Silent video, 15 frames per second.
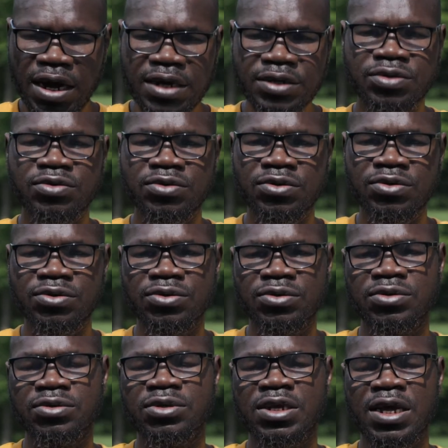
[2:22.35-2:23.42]
I have to
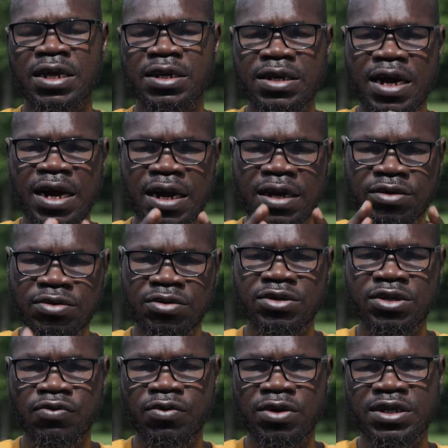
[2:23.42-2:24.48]
use, and I know
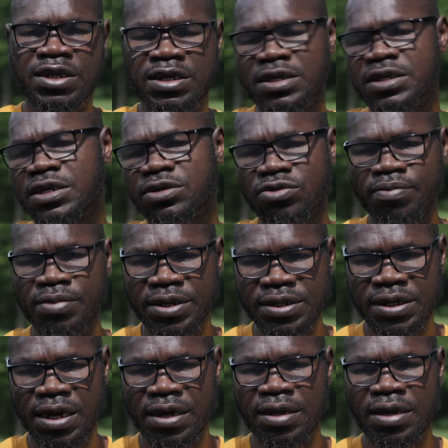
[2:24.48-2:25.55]
the word that need to be
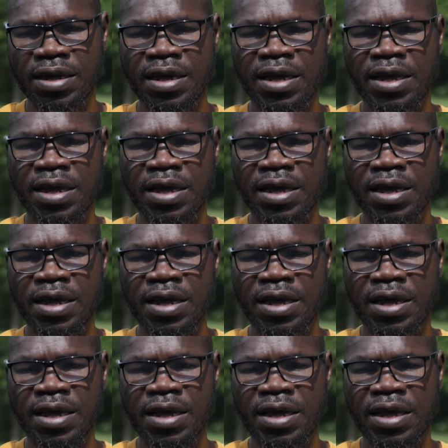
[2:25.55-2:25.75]
said.